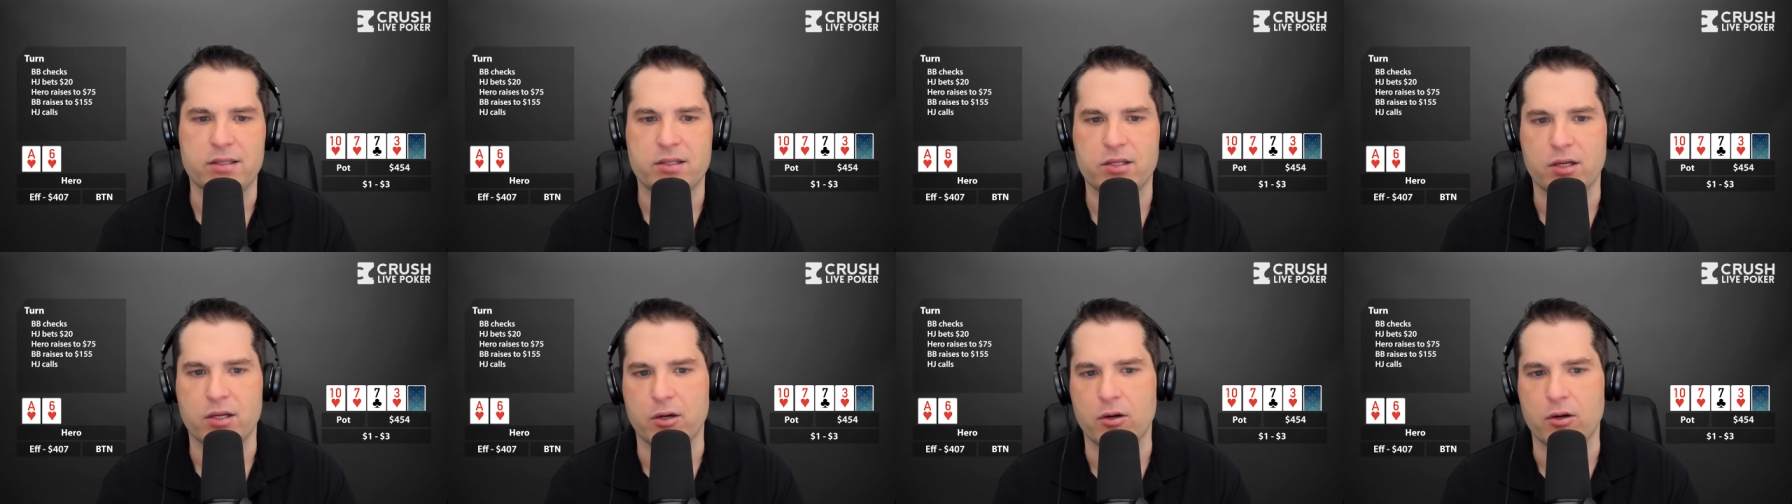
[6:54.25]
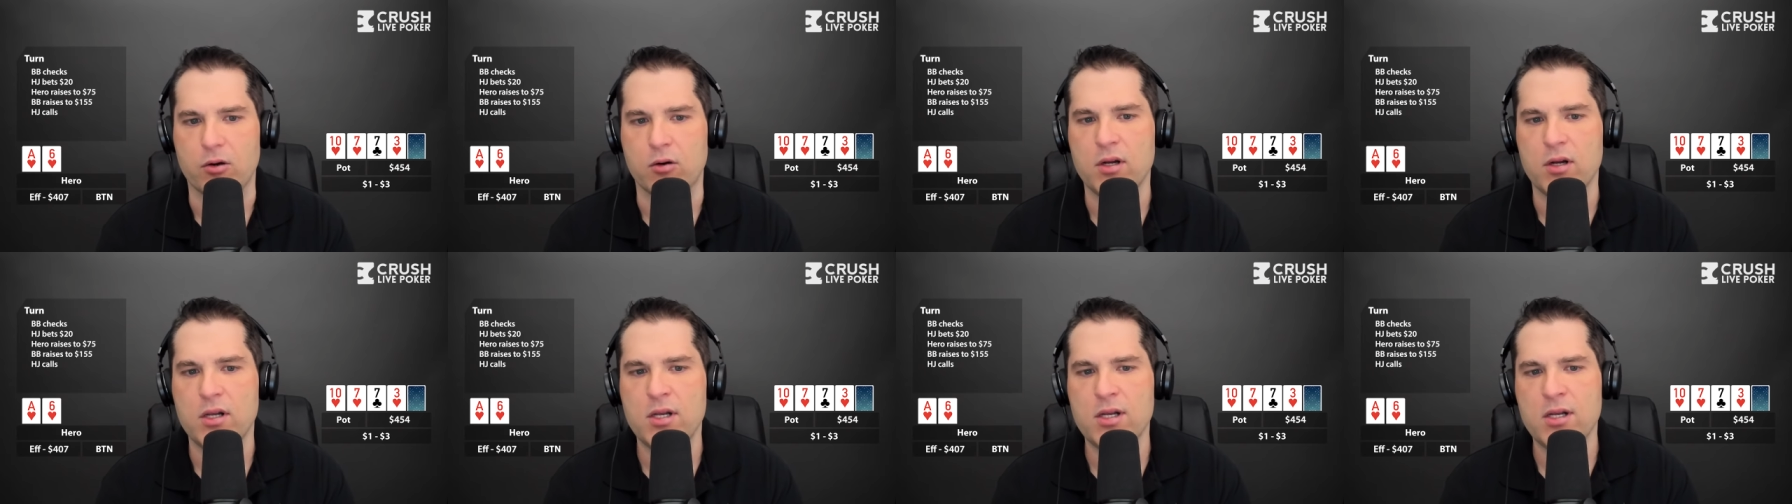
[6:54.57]

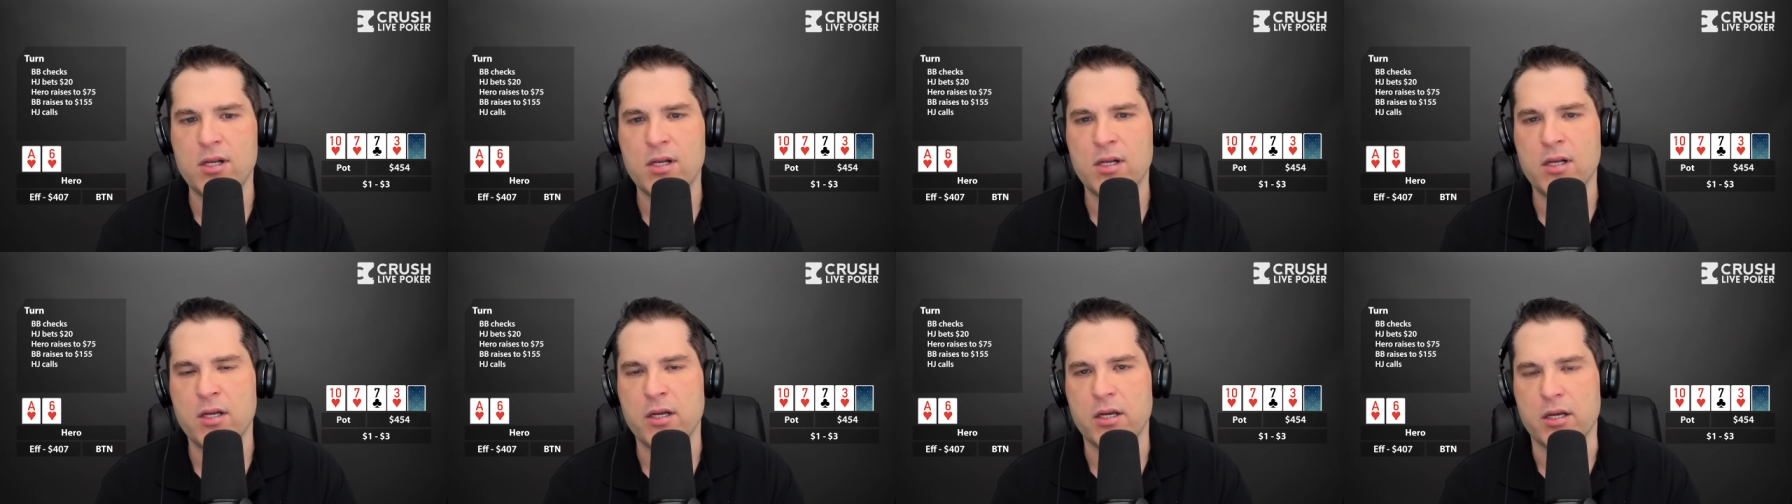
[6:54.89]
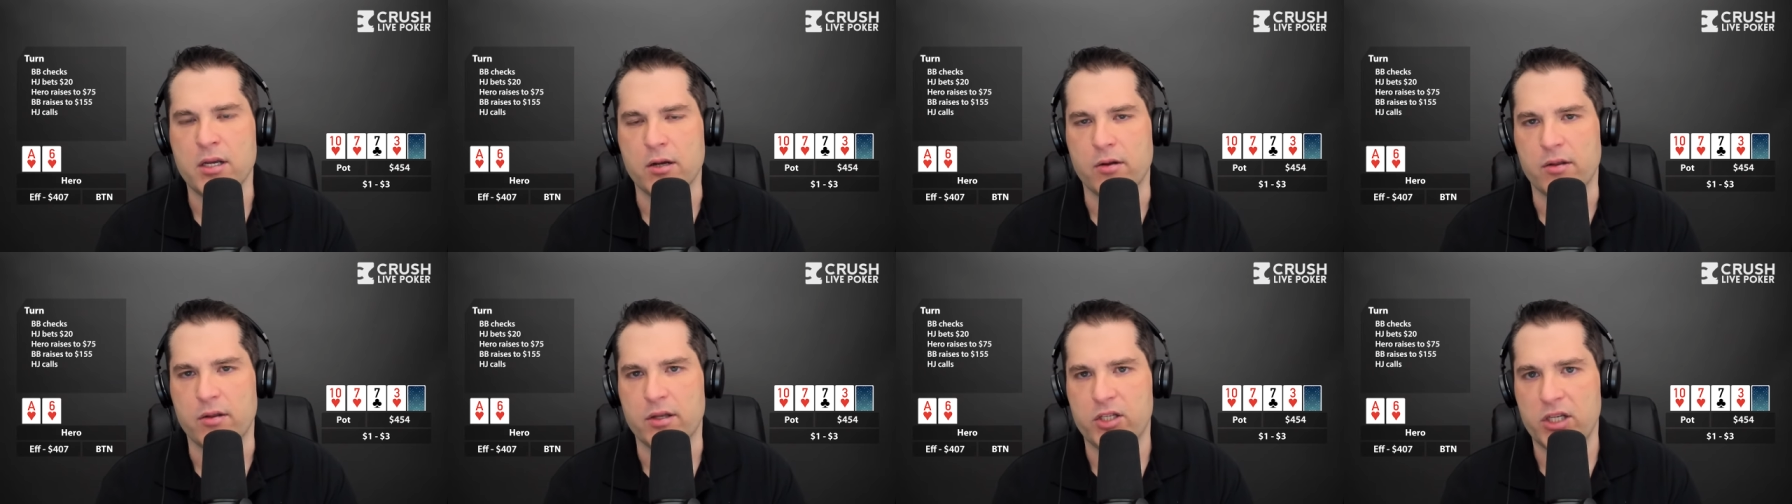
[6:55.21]
so
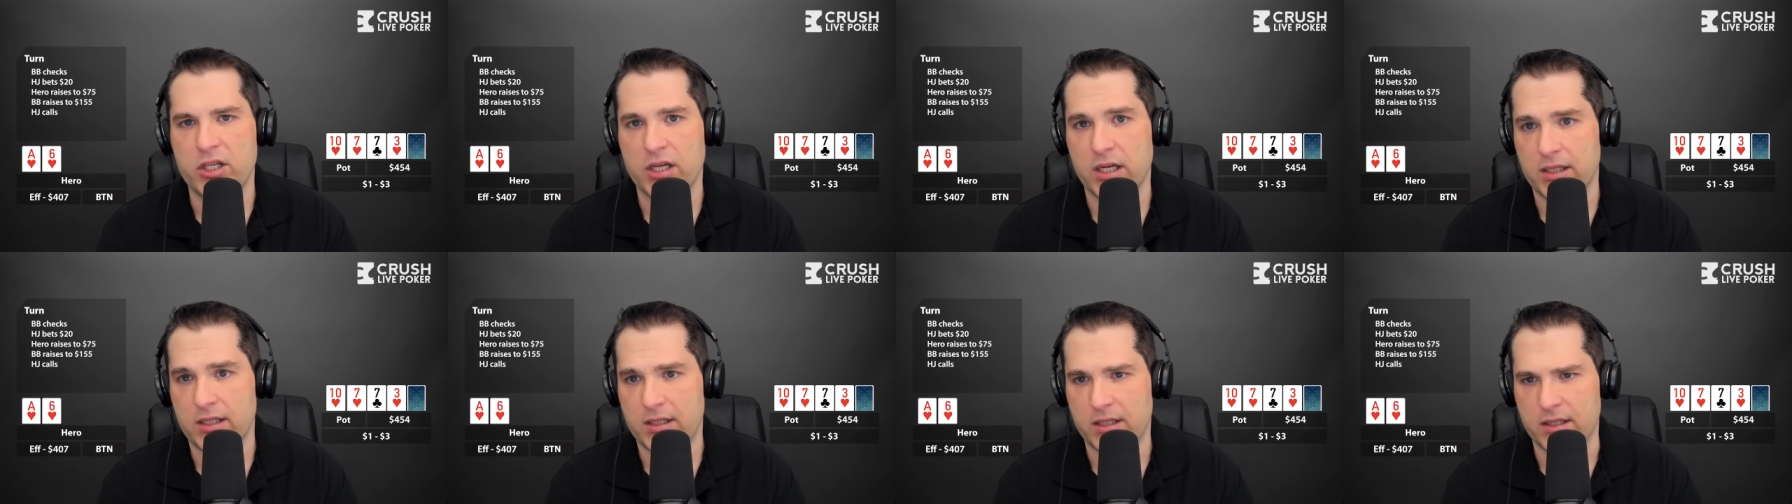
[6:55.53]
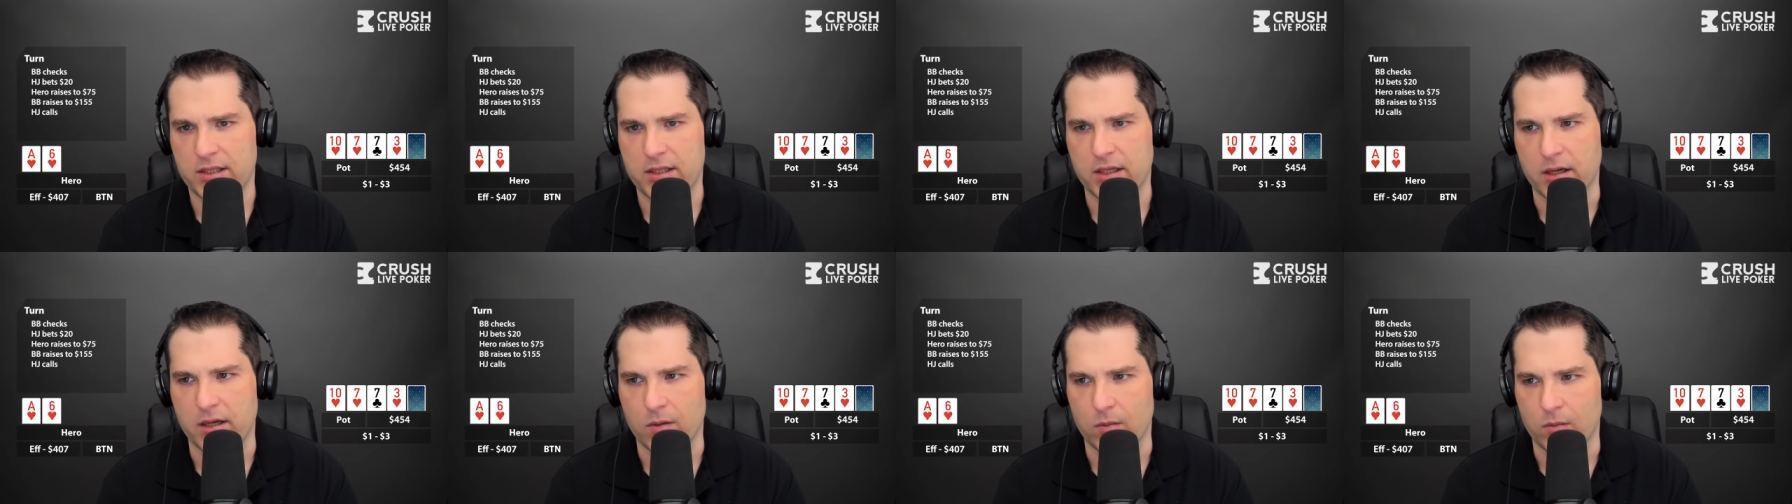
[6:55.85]
the
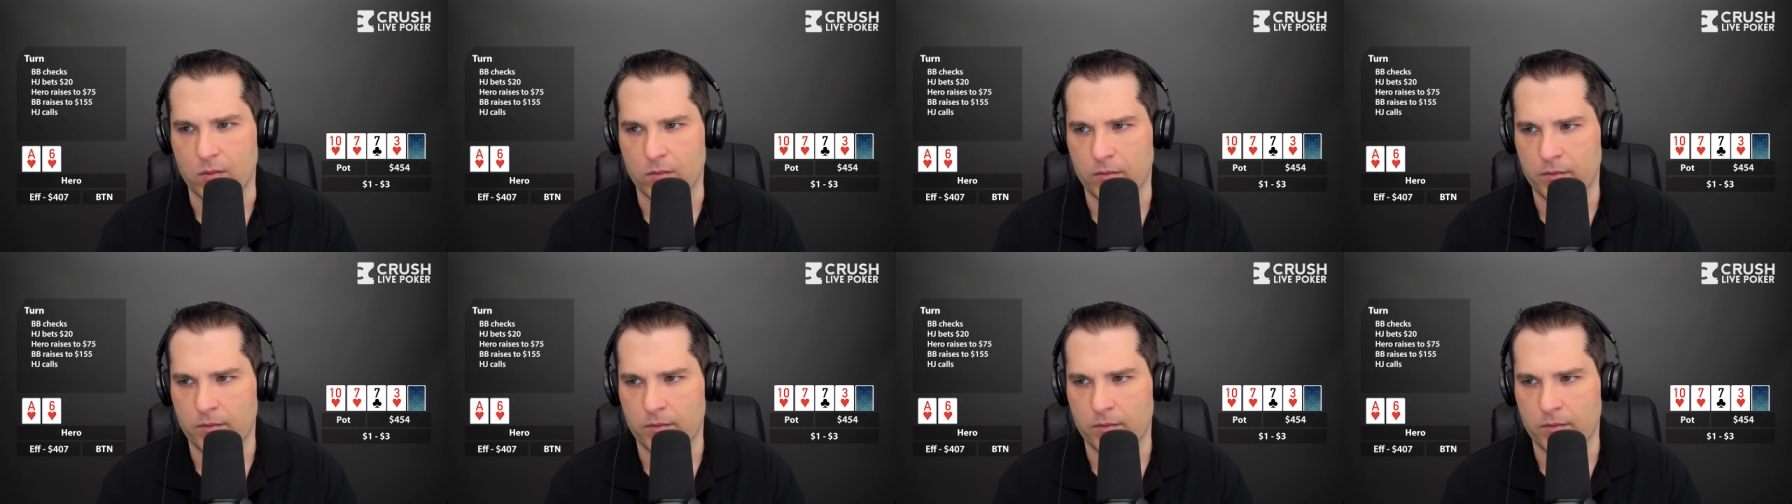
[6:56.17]
chances that